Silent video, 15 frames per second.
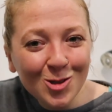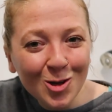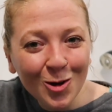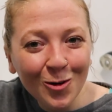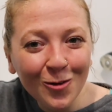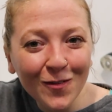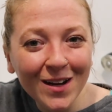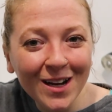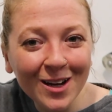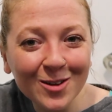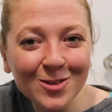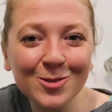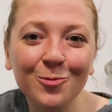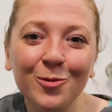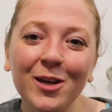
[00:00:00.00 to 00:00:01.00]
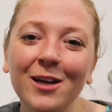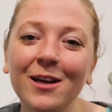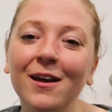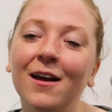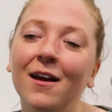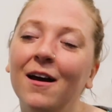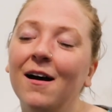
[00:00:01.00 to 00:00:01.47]
two videos a
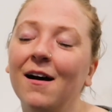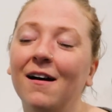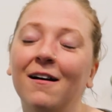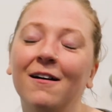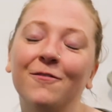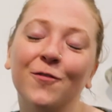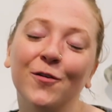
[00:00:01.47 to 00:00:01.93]
week uh,